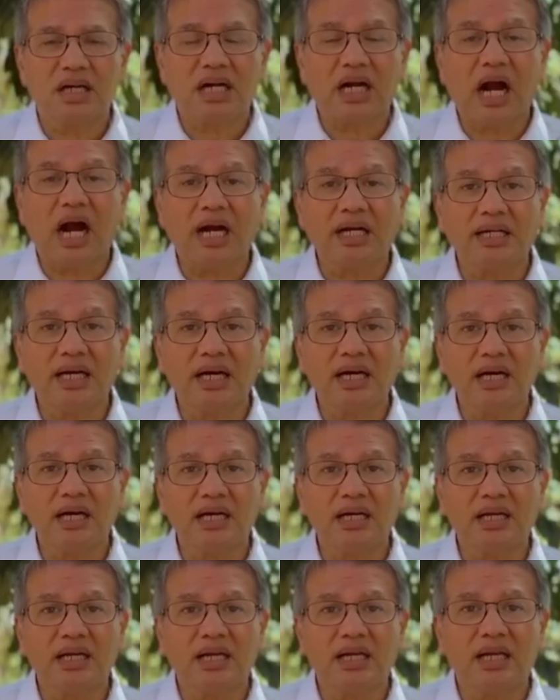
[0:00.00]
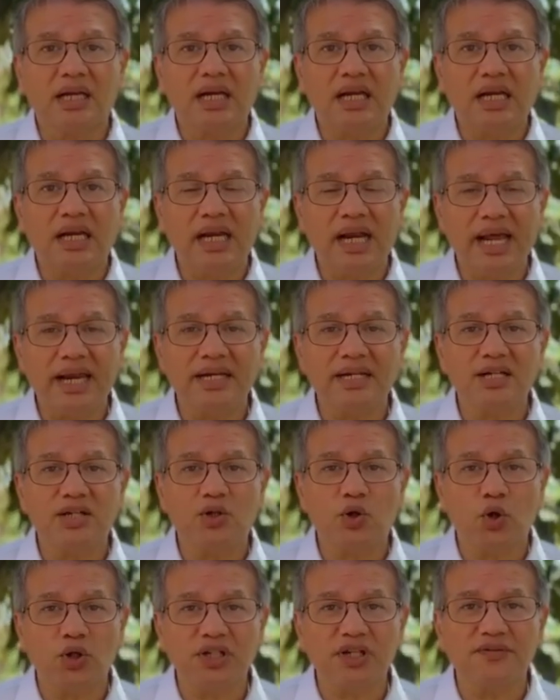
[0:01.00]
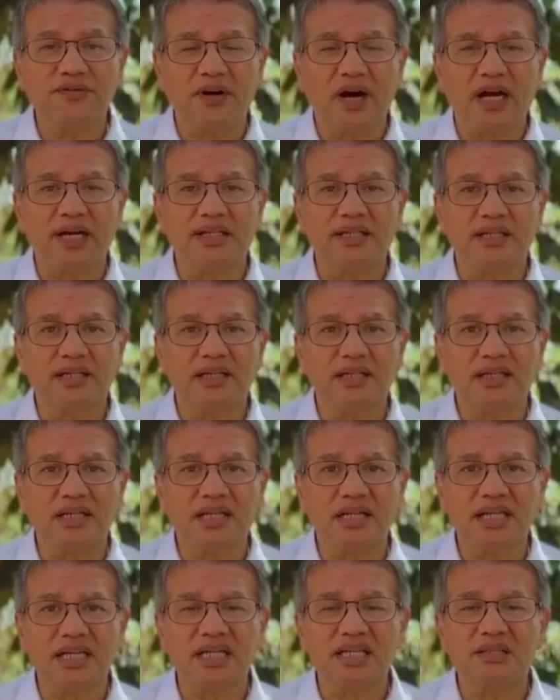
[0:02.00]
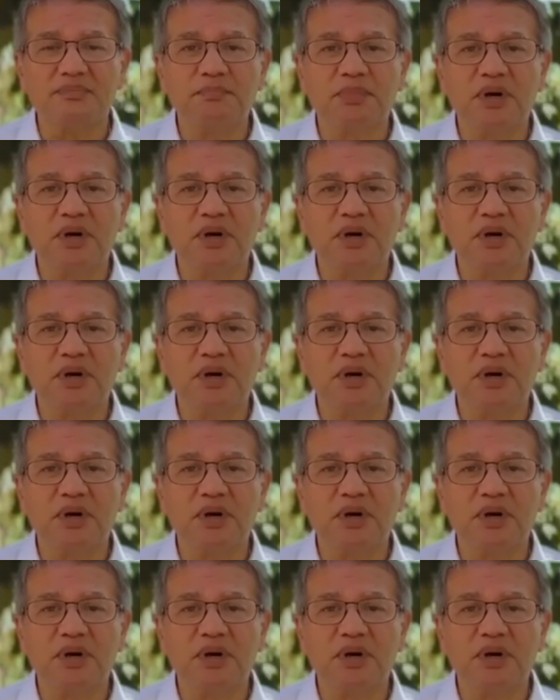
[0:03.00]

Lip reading: CADA land notified is